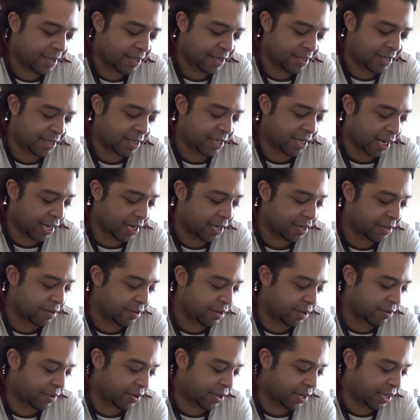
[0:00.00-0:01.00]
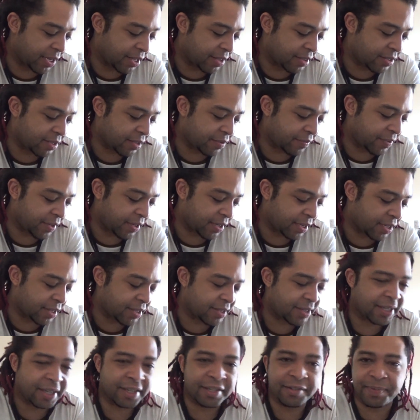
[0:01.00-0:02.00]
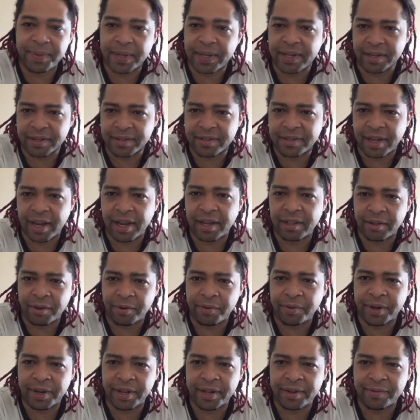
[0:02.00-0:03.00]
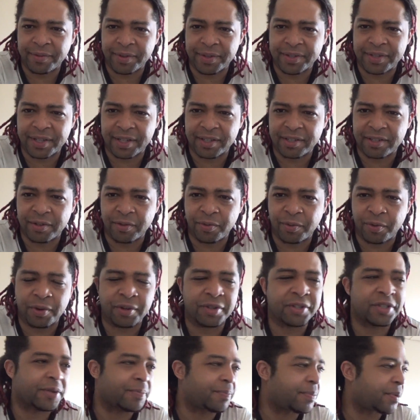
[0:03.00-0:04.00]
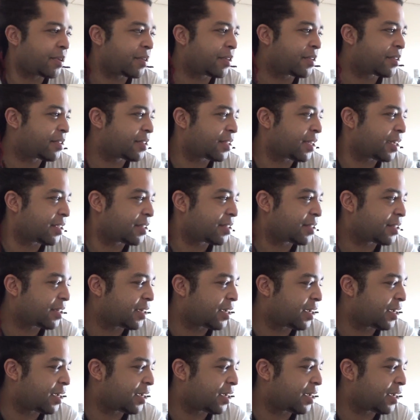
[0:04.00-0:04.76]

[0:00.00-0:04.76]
she kind of knew there were hints of it and such because Kylo Ren was such a worshiper and such.